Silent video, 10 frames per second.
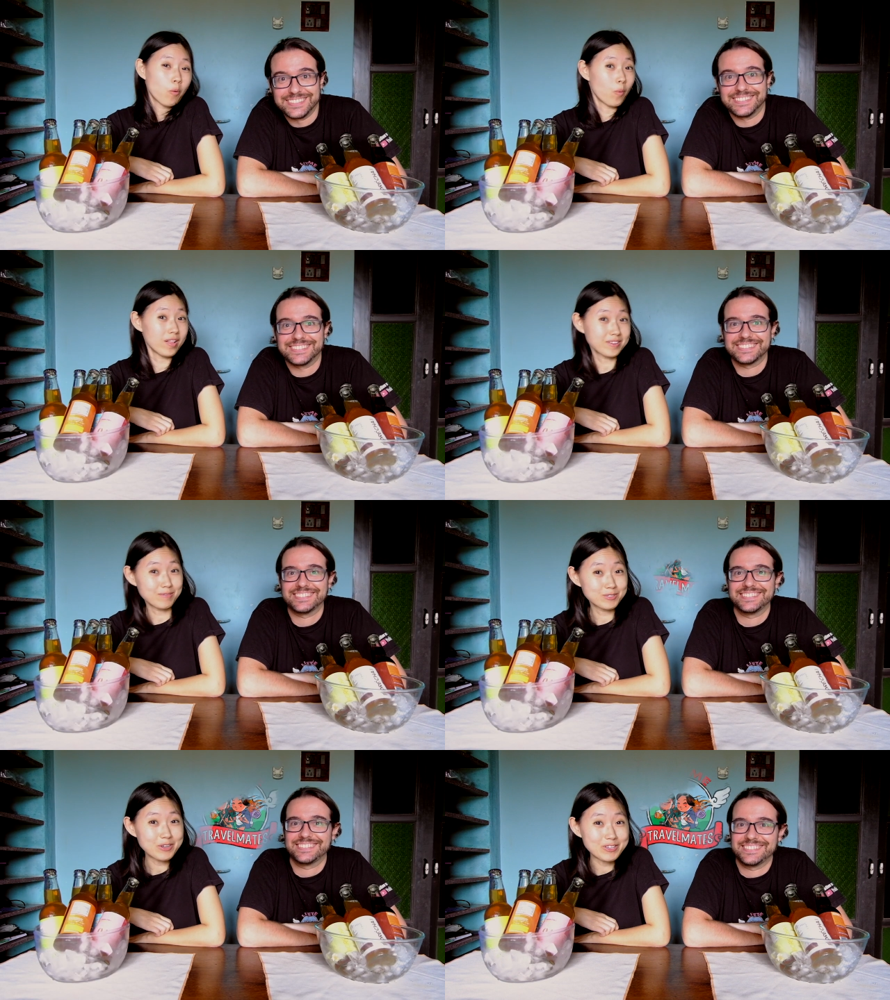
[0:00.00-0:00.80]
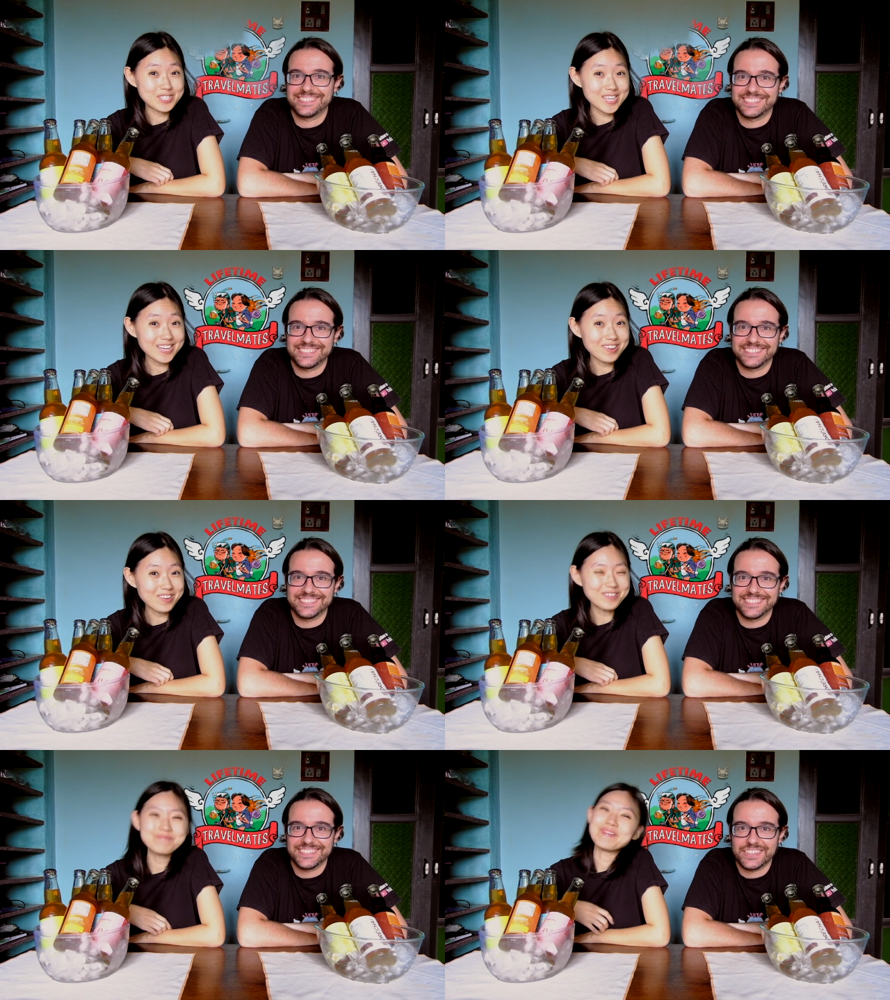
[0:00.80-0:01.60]
Speaker 1: Welcome to our
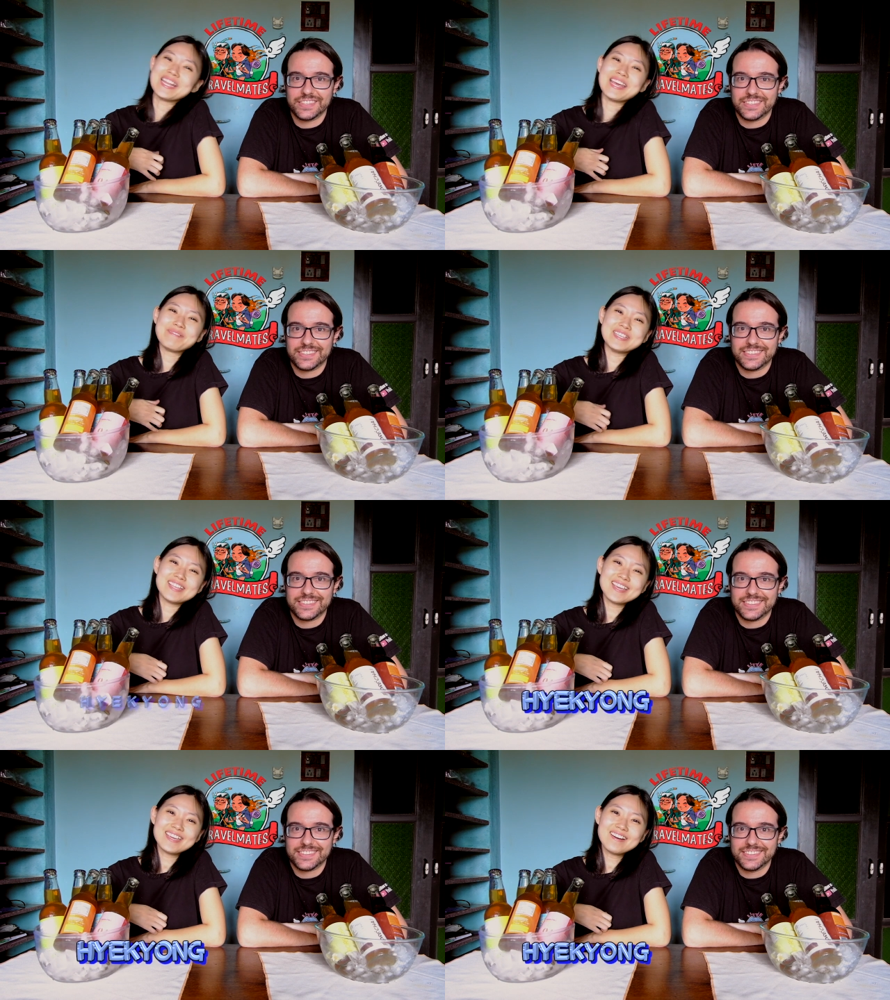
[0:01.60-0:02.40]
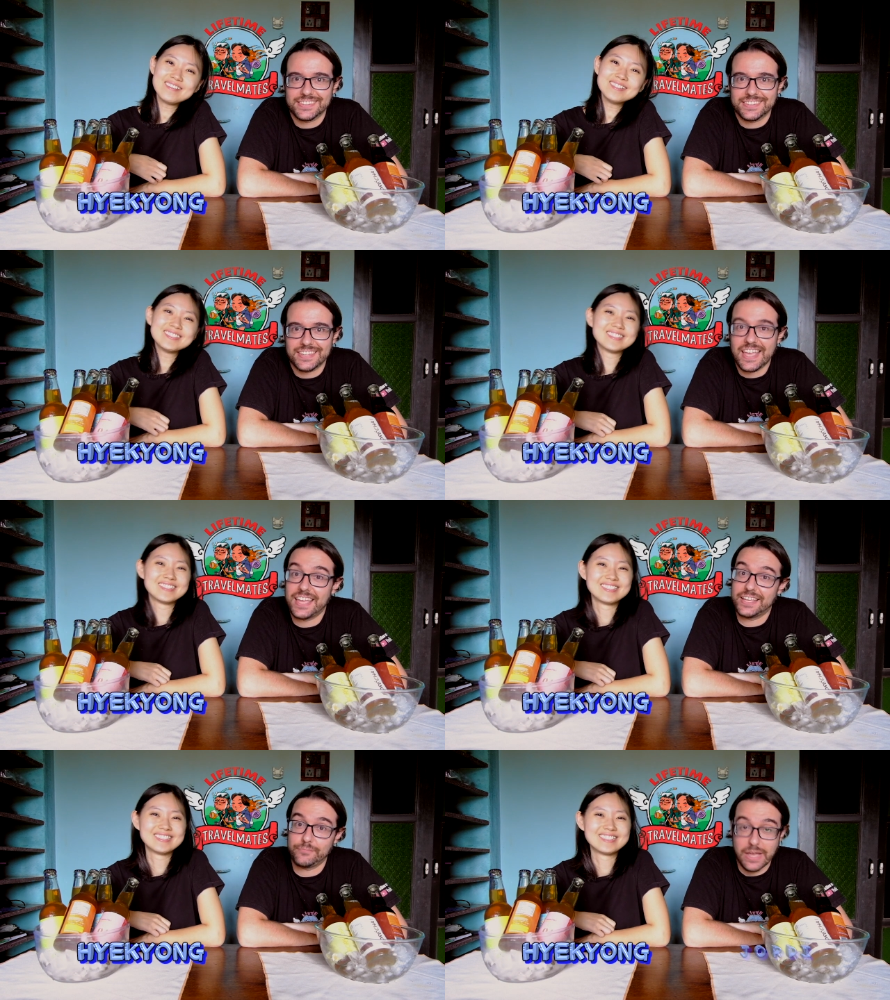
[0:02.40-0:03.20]
channel. My name is Hyekyong.
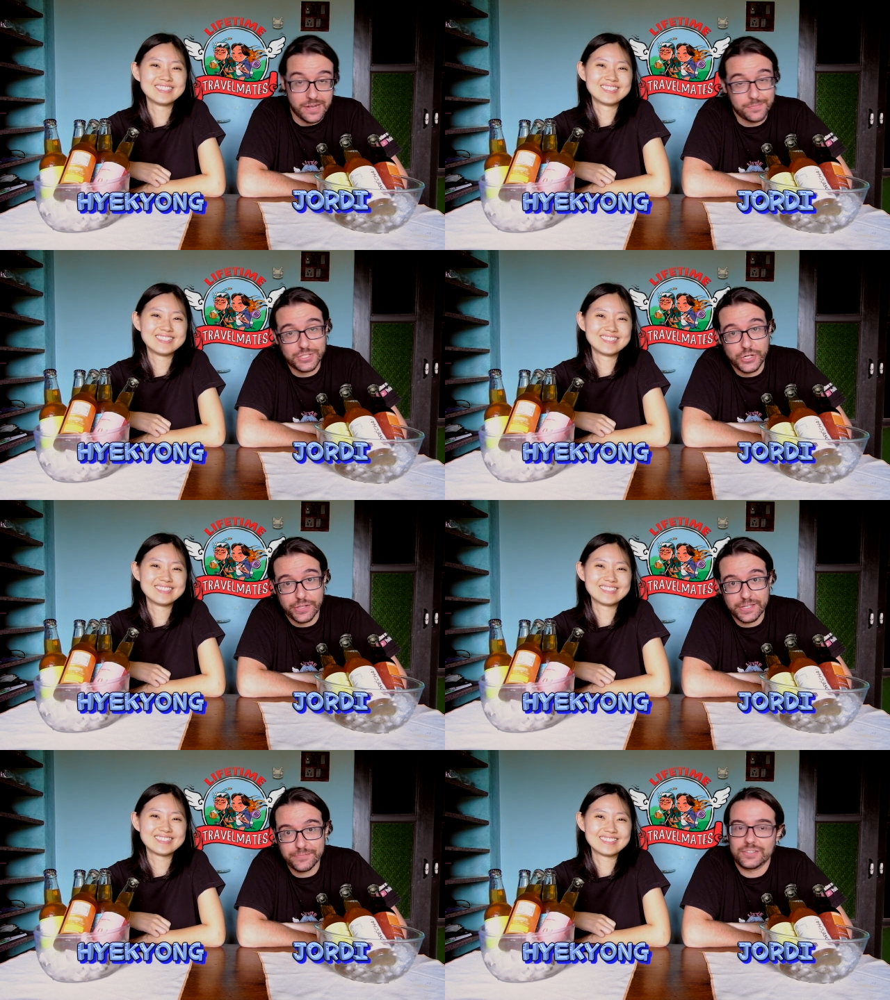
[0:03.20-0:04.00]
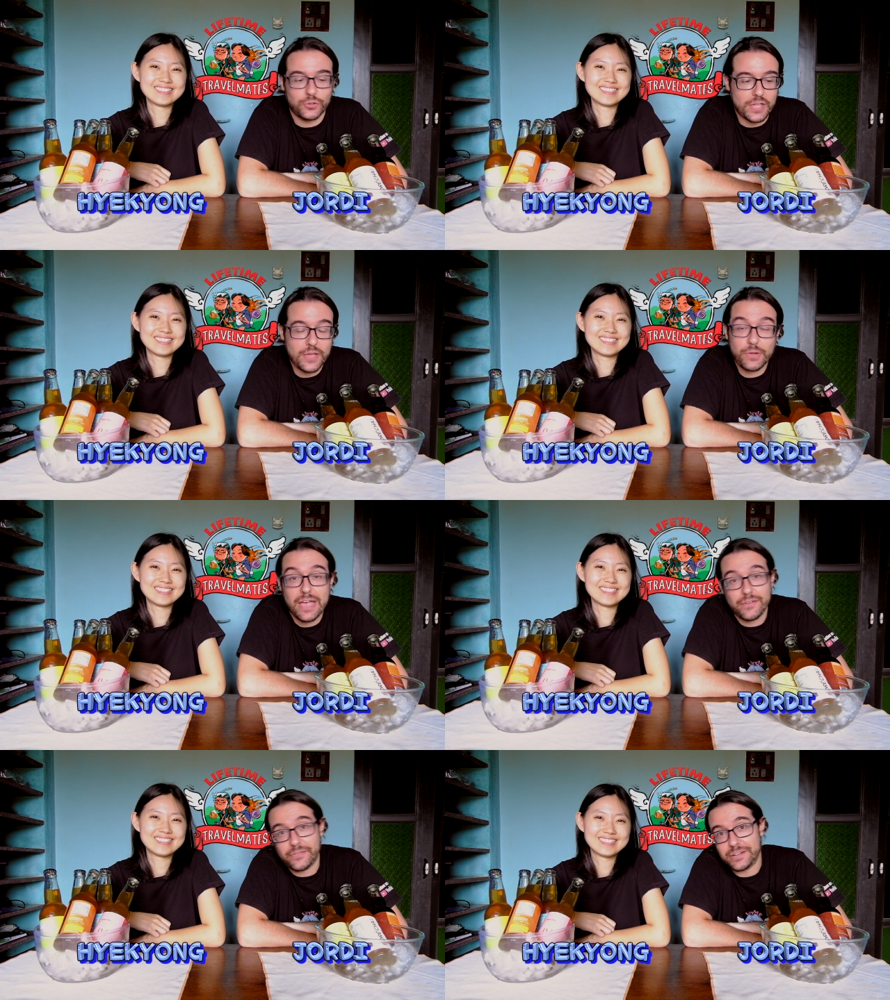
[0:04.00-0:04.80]
Speaker 2: And my name is Jordi. Today we
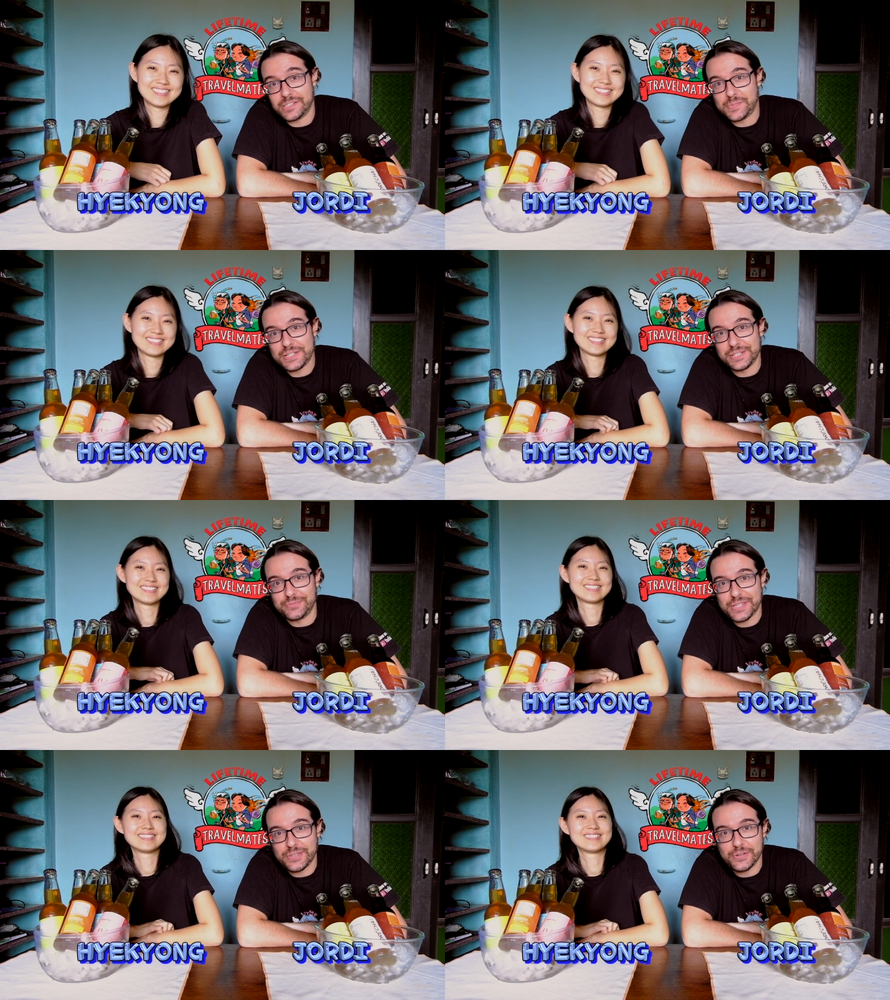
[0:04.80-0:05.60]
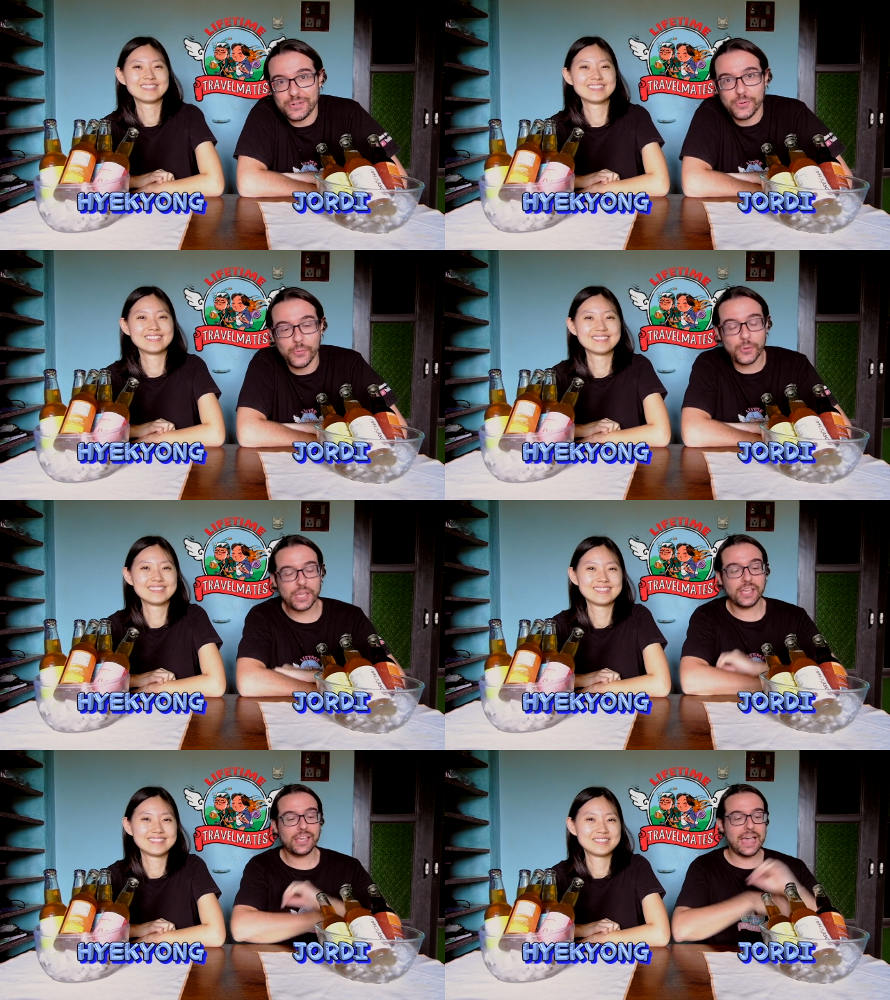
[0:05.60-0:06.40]
have a very special video.
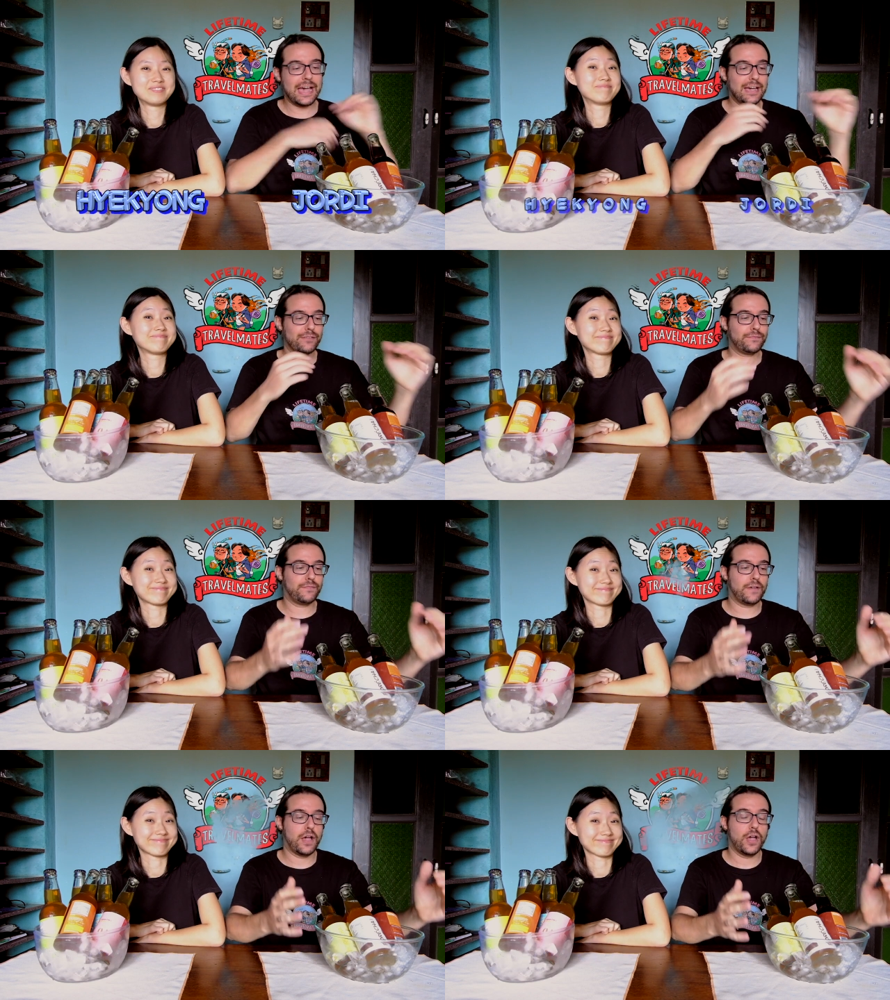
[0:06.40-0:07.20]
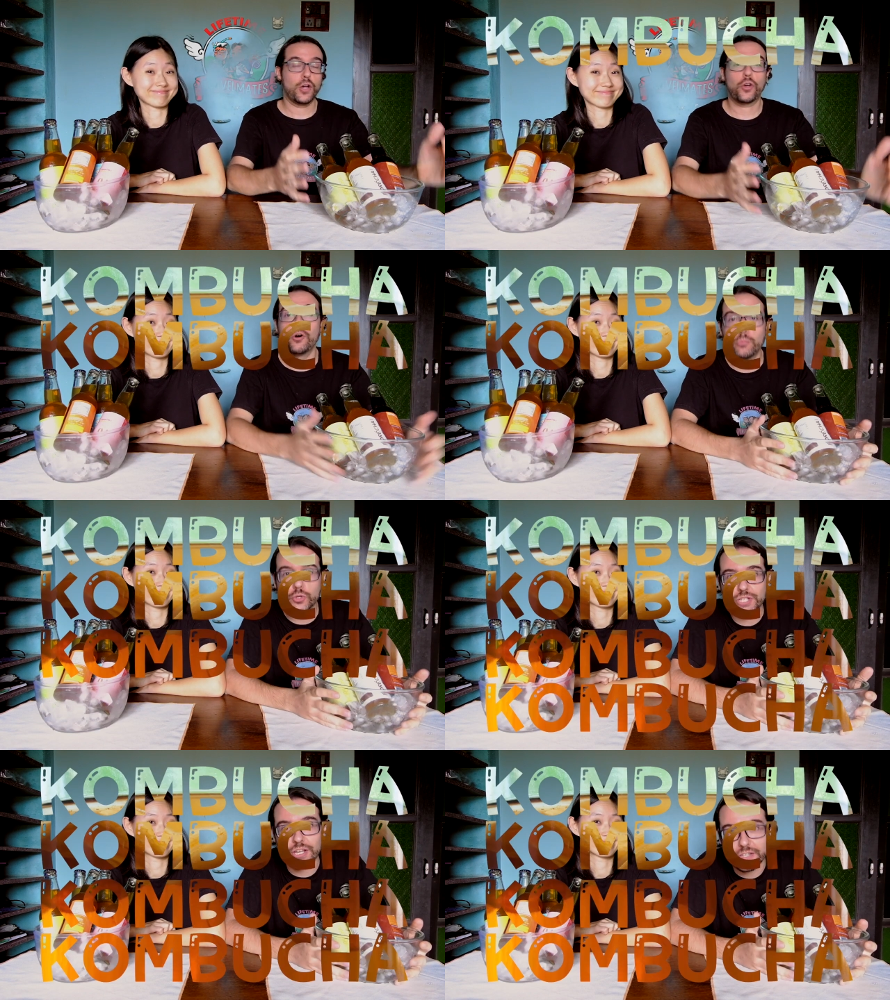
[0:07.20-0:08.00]
We have
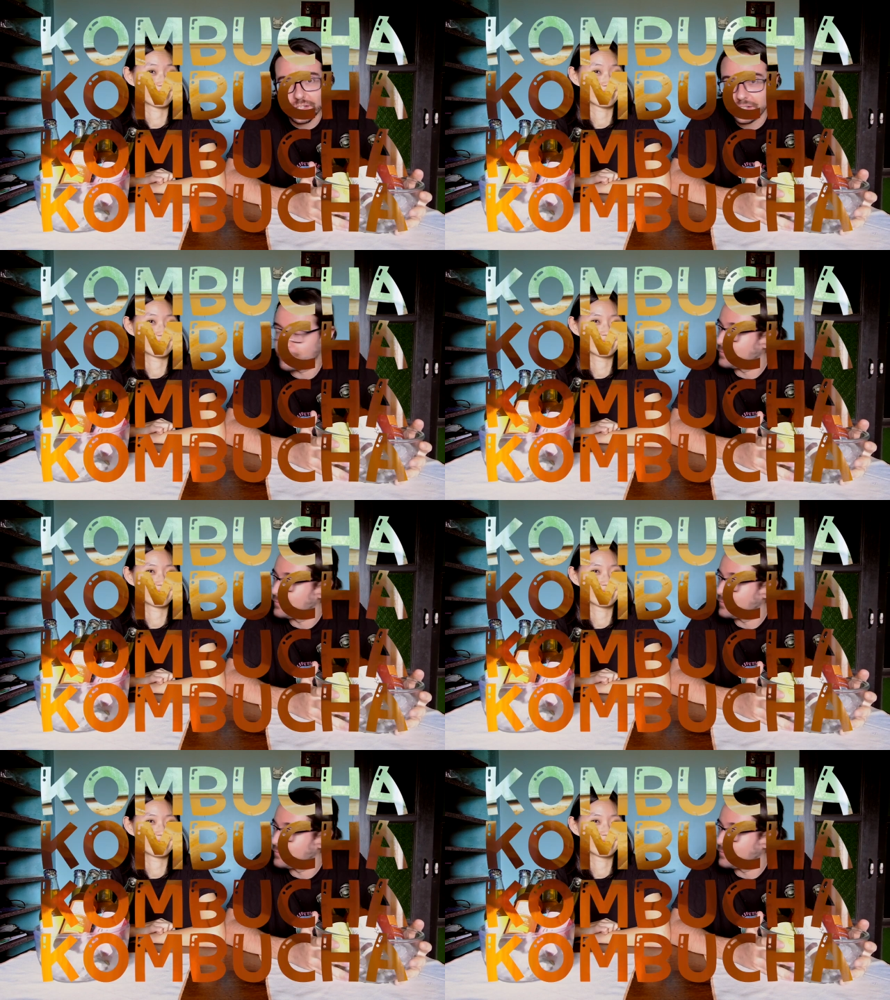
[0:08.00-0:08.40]
kombucha here.